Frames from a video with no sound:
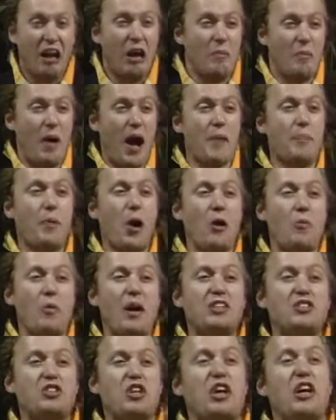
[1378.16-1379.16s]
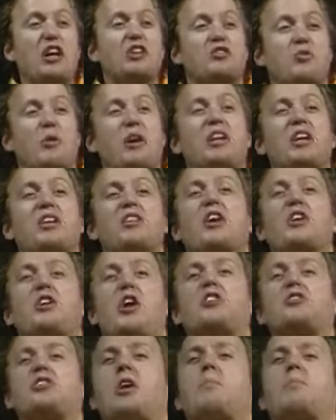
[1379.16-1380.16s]
my boy Richie is reading the
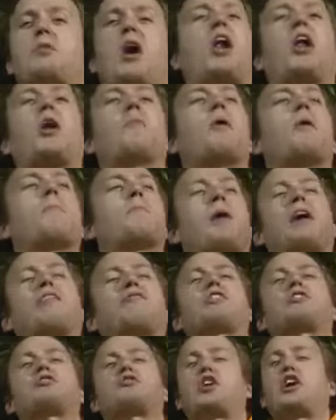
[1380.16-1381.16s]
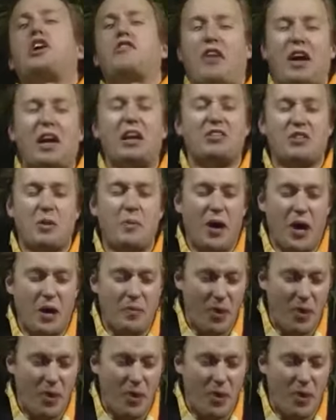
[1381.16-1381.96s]
gossip column on breakfast TV tomorrow